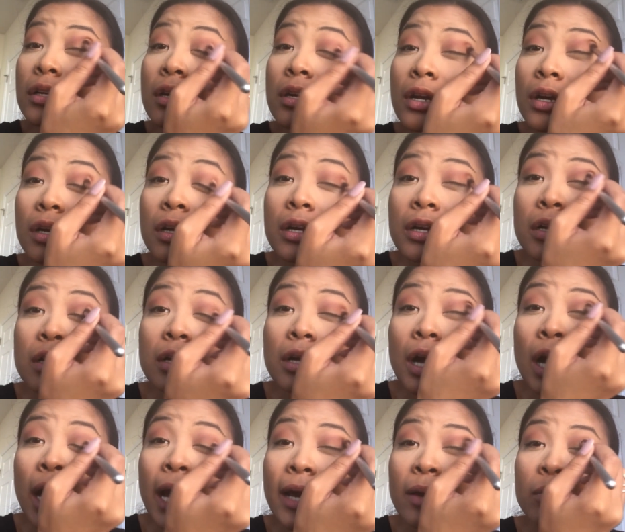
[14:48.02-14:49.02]
dark,
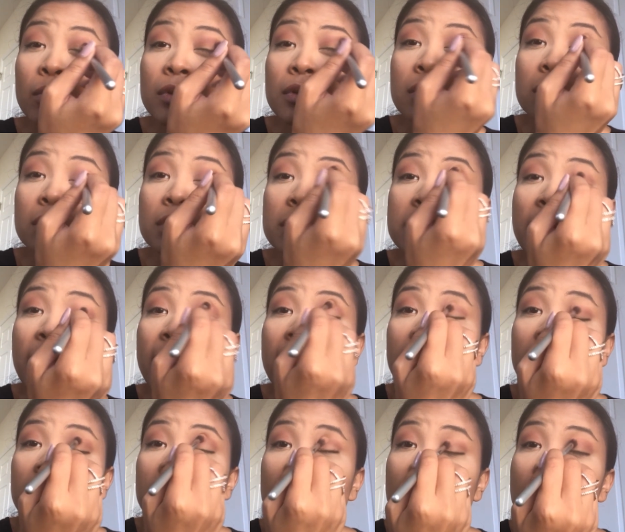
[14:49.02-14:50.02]
I will
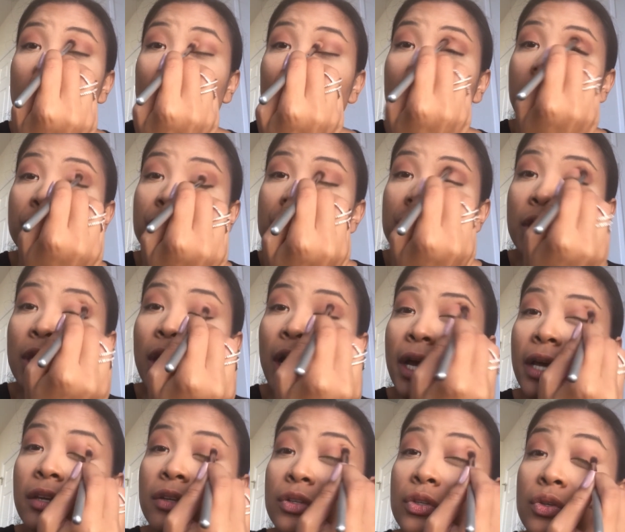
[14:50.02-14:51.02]
take the brush that
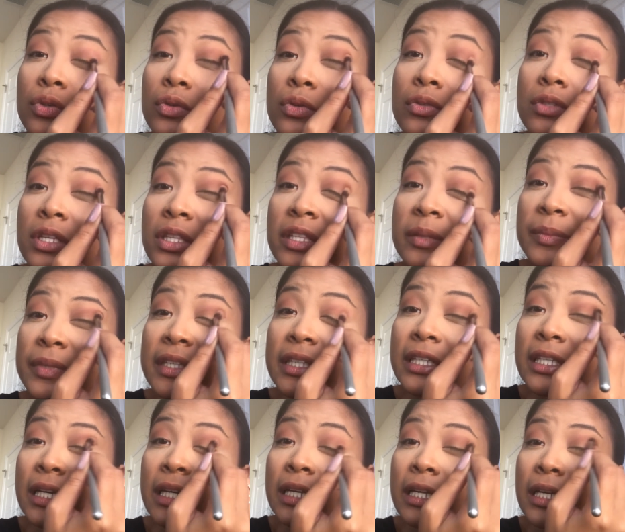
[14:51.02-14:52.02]
I used in the
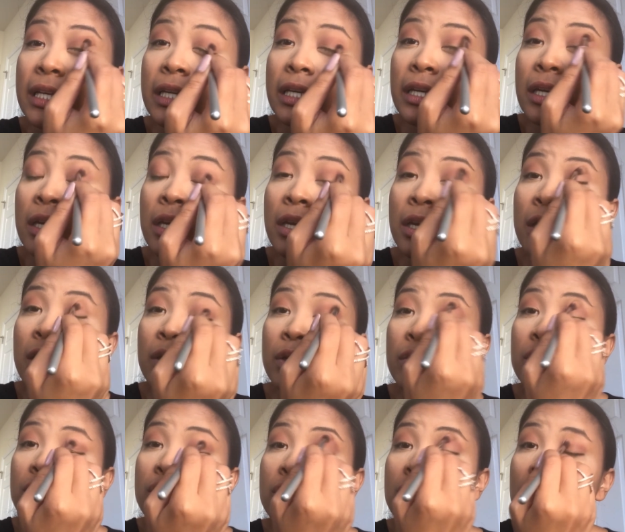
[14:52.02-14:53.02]
beginning
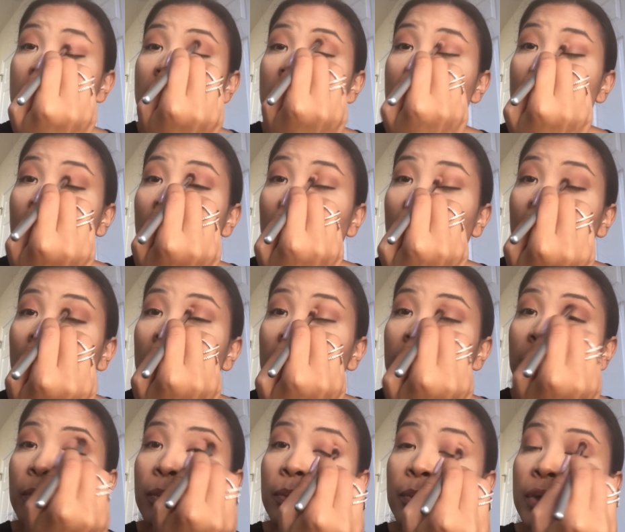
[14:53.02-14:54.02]
to
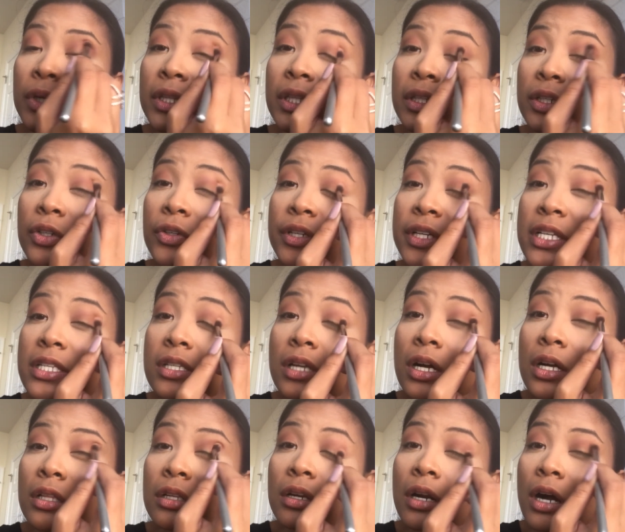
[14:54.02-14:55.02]
put the crease
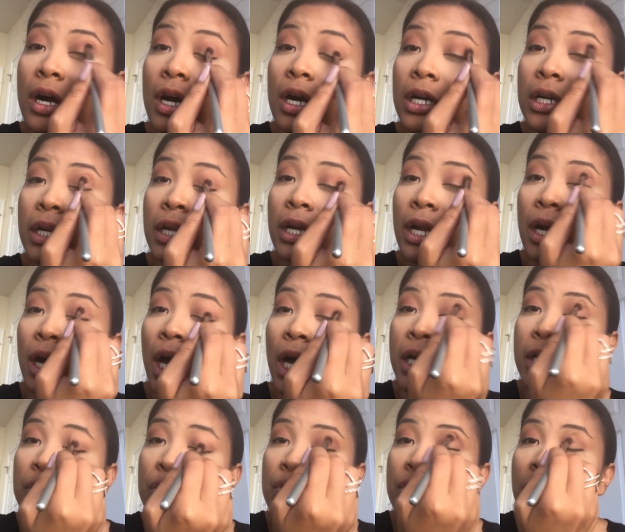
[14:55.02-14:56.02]
color on, and I'll
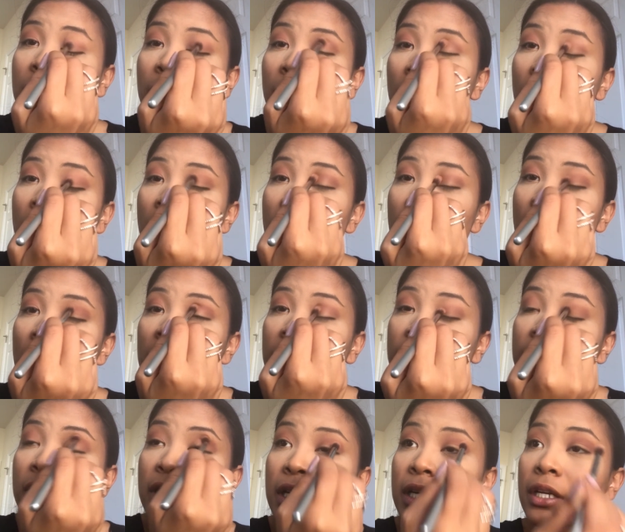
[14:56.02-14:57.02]
kind of just like buff
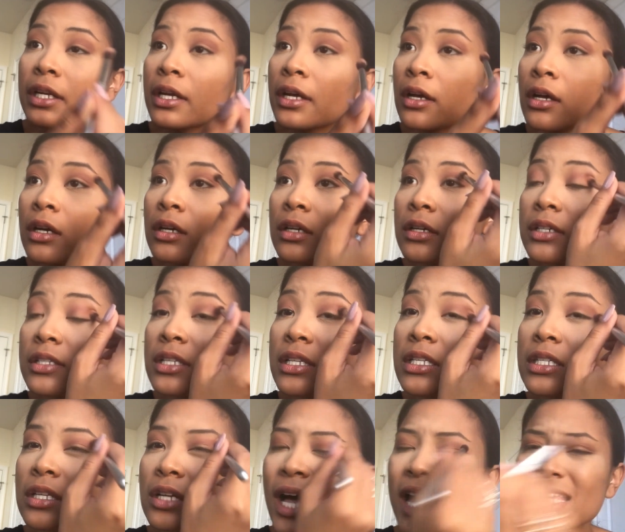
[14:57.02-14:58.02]
it, because it
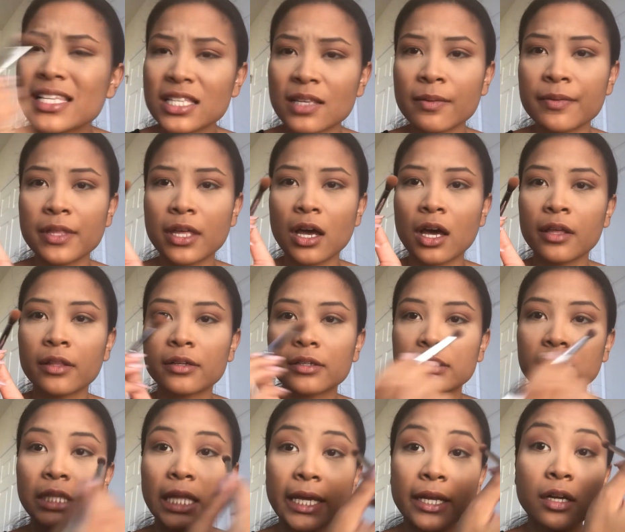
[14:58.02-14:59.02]
still has some of the
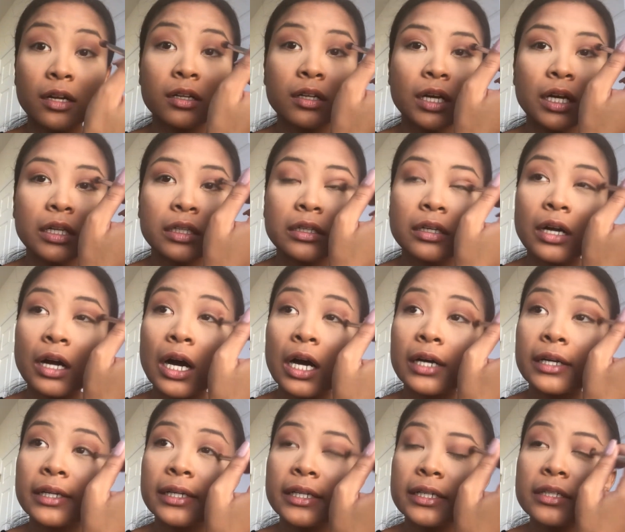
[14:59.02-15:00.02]
other lighter color
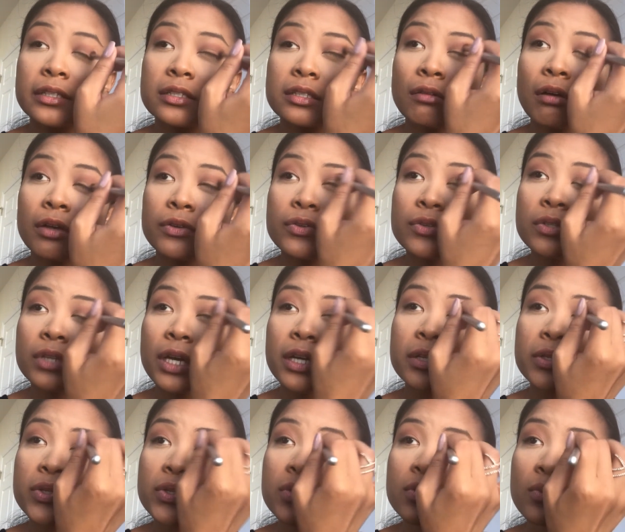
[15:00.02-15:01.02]
on it. So I'll just
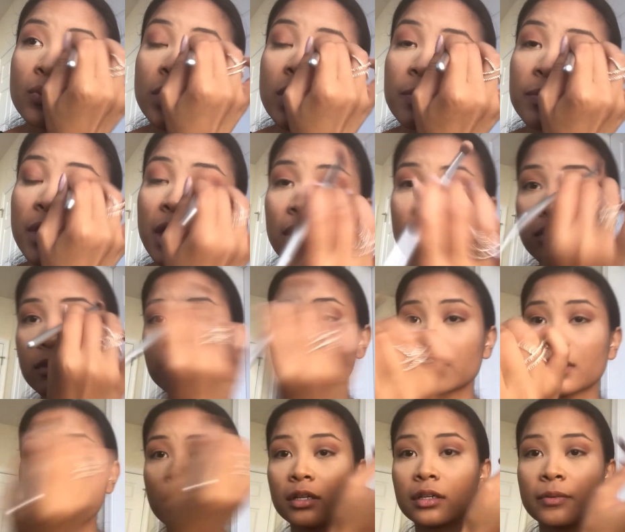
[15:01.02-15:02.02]
kind of sweep that
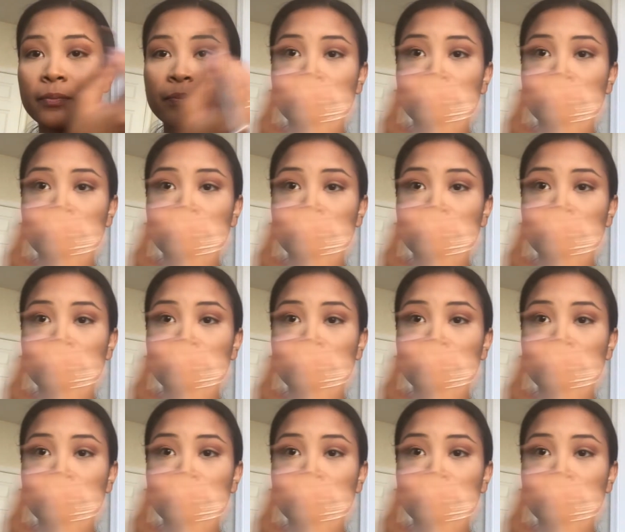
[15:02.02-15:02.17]
over the